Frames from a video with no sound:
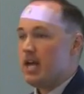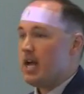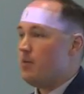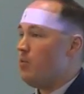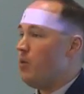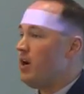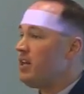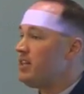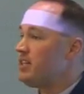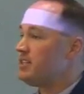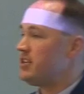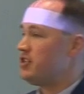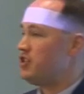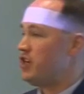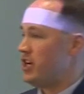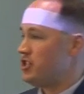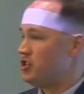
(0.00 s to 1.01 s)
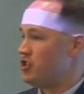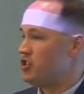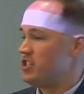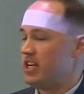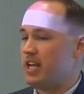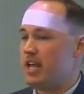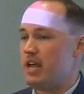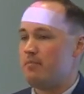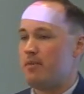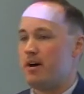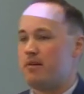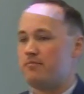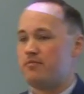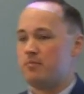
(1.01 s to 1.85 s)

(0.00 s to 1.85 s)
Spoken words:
And one of the suggestions that came up